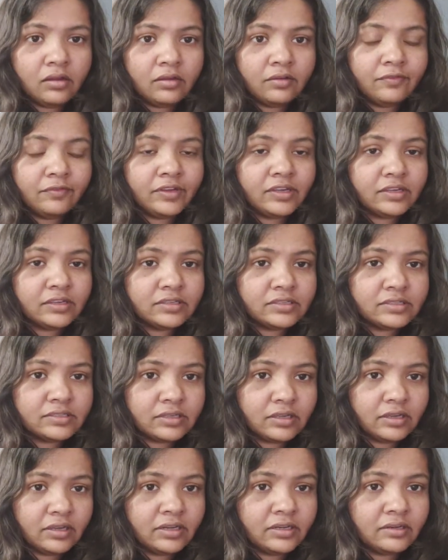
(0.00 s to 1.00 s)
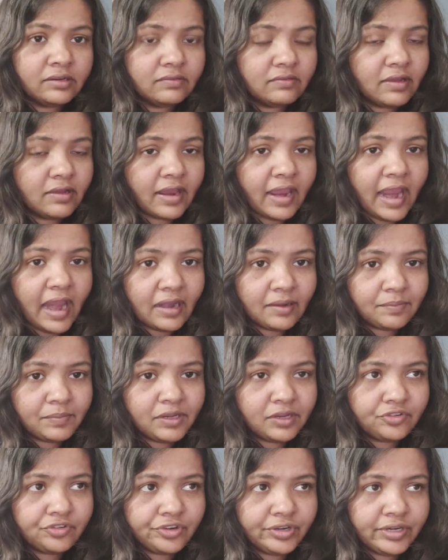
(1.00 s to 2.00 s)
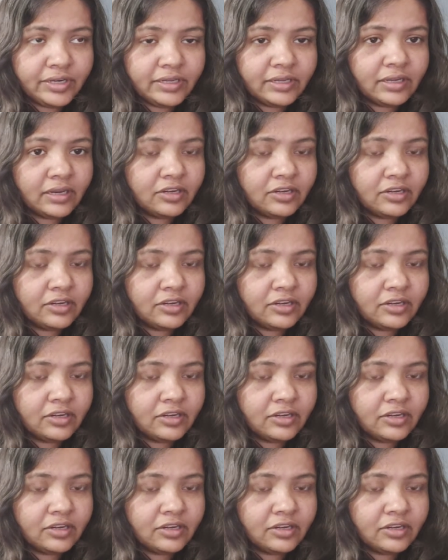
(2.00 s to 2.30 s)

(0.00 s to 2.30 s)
because in academic reading